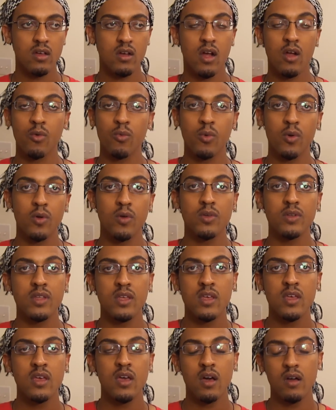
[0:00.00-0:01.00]
world.
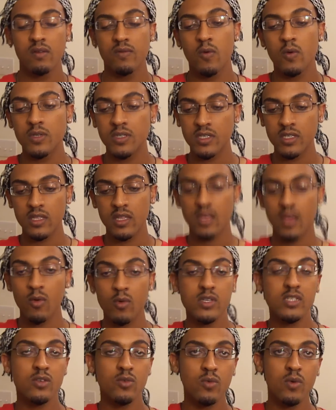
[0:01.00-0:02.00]
Unfortunately, I
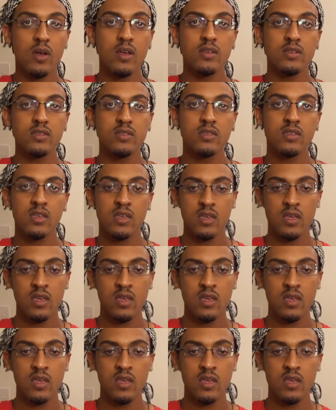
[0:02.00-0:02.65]
wish it was.